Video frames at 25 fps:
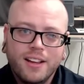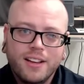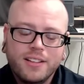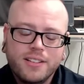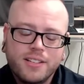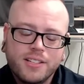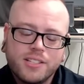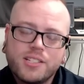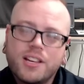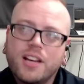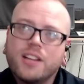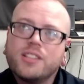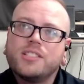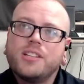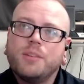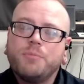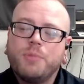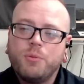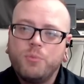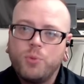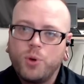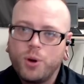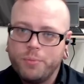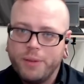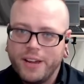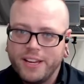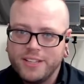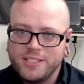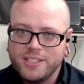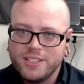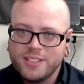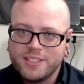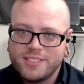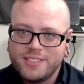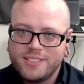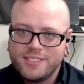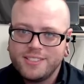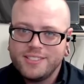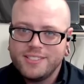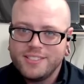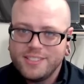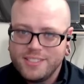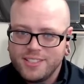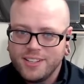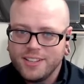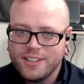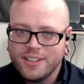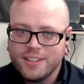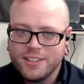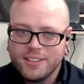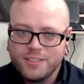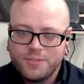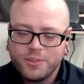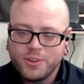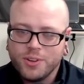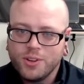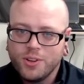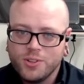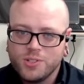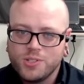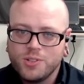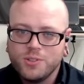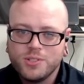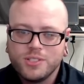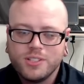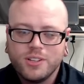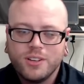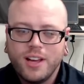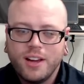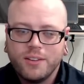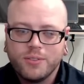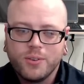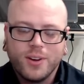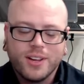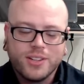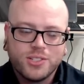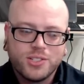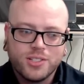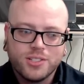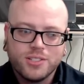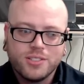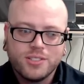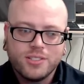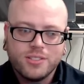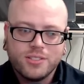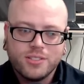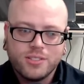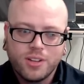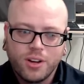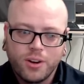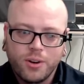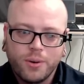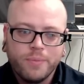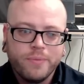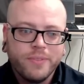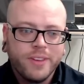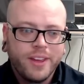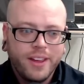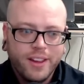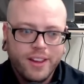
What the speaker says: discuss some of the more basics for those who still have questions. So